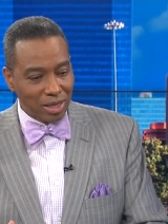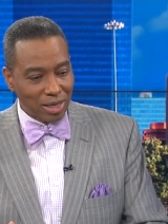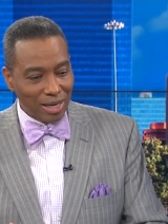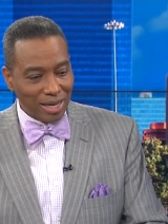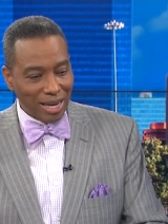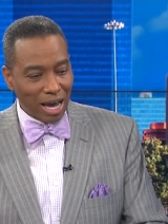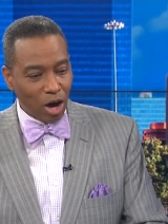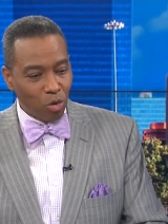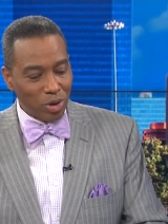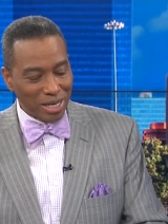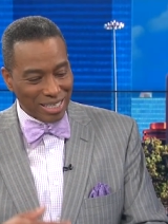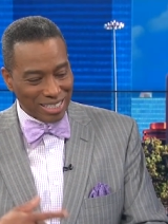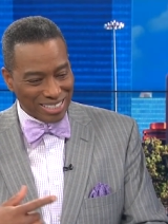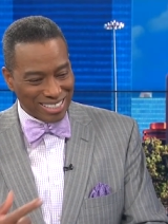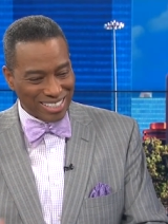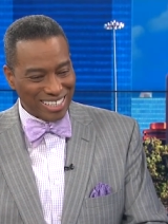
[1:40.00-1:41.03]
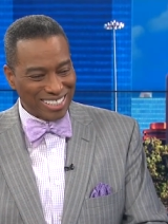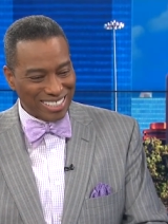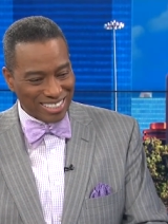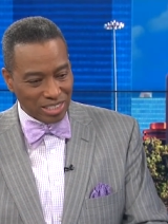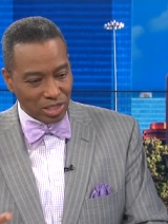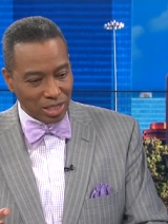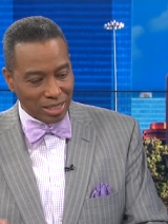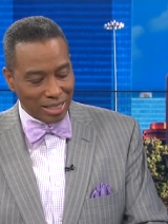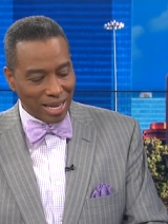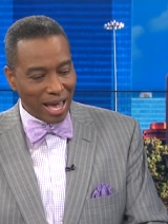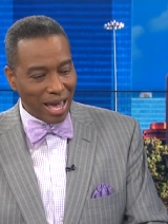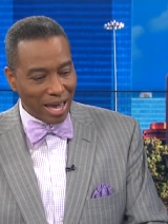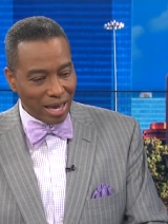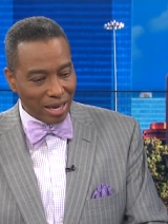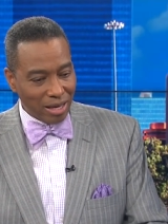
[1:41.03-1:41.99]
and how it exists
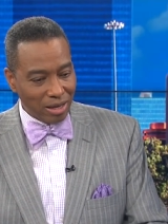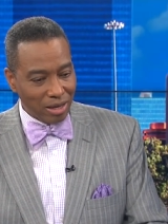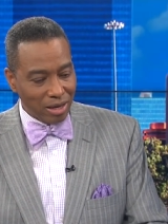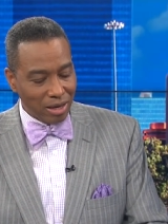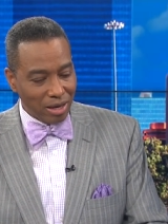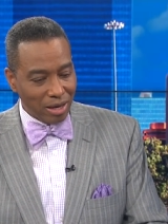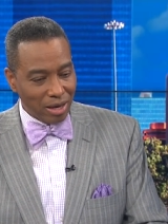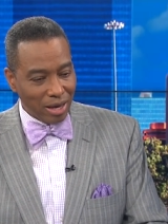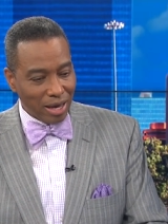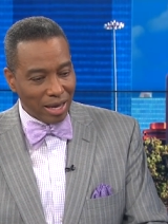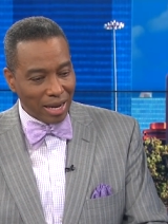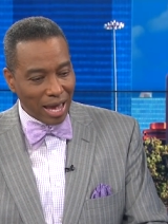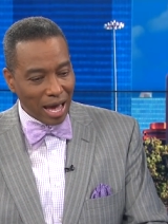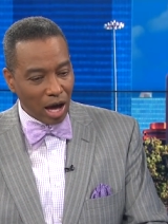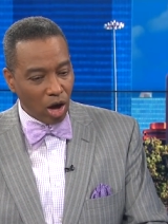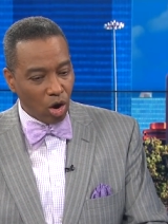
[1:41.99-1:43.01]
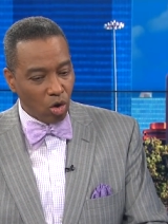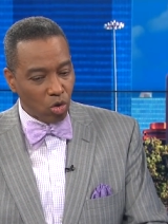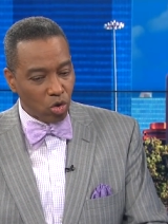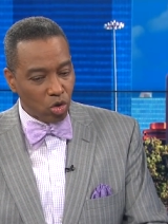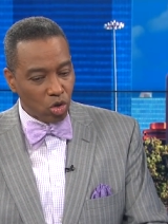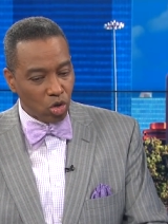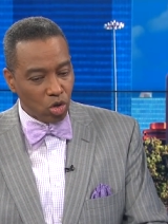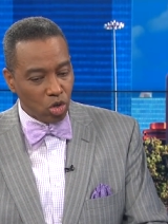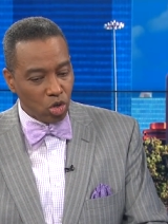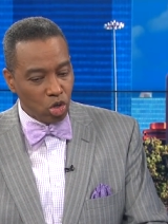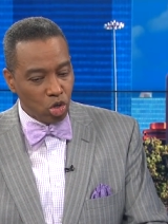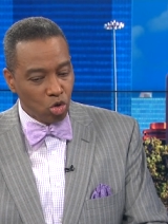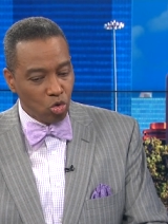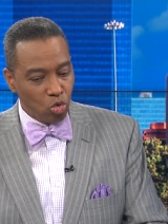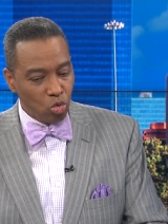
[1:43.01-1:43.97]
today and how
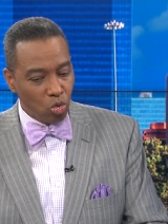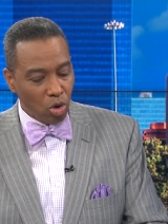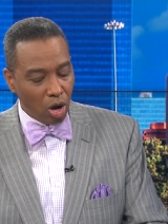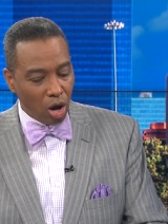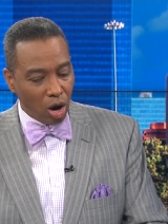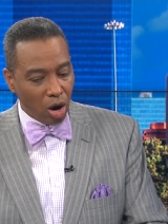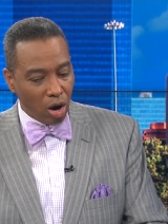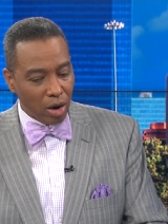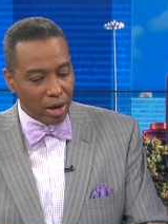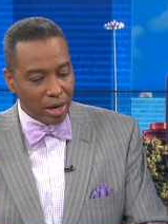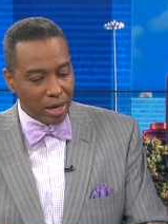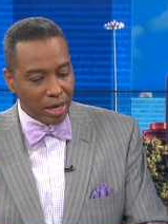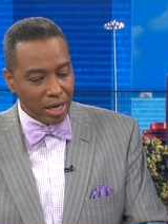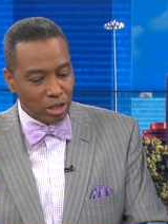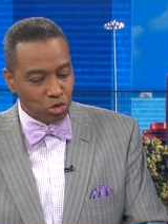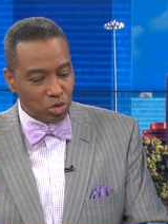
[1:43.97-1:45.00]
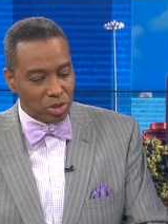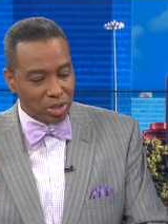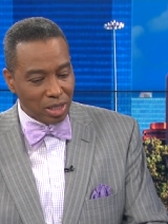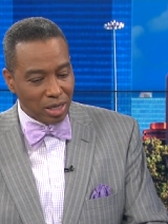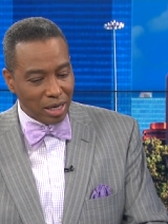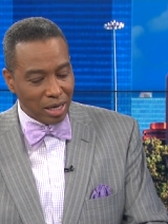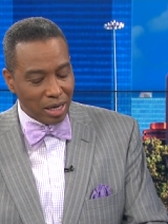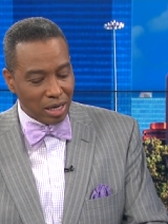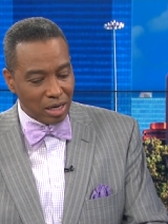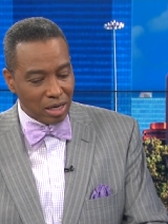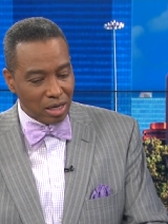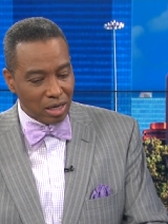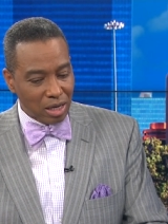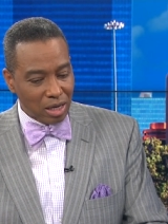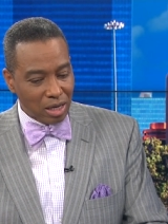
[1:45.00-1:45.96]
you are interested
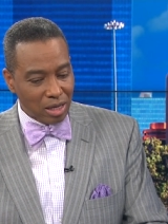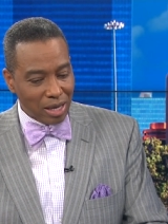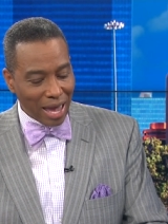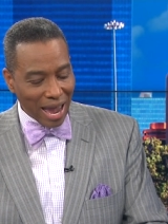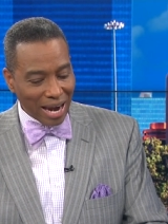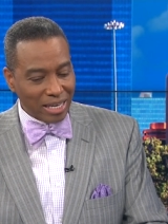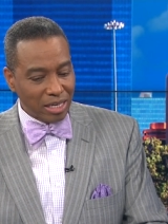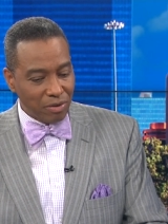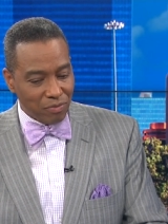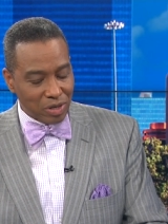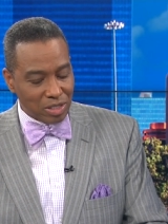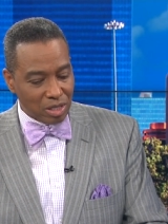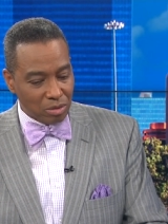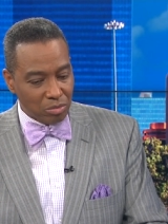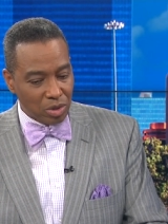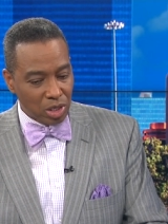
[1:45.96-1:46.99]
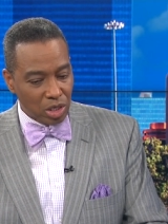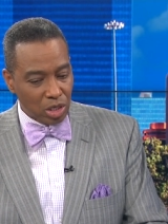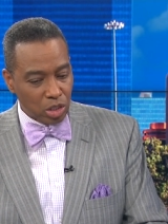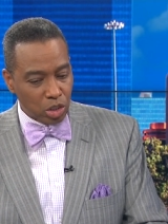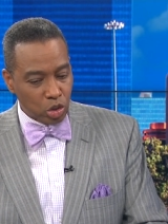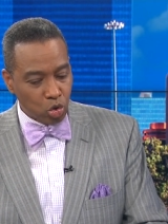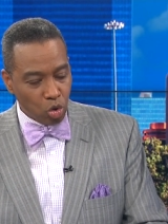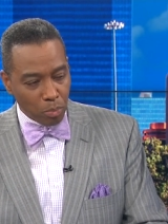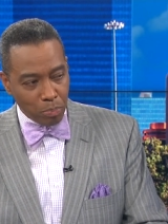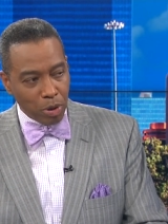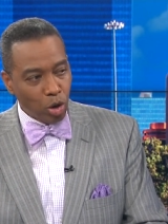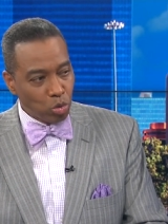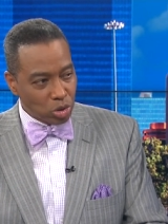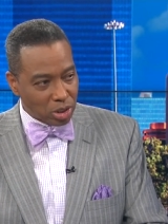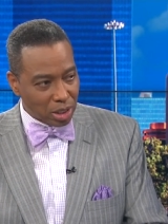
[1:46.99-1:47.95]
in activism to
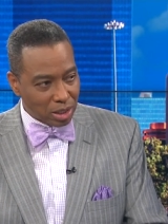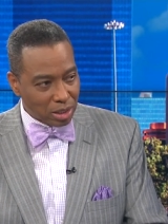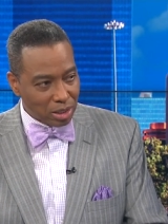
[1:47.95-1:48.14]
oppose it,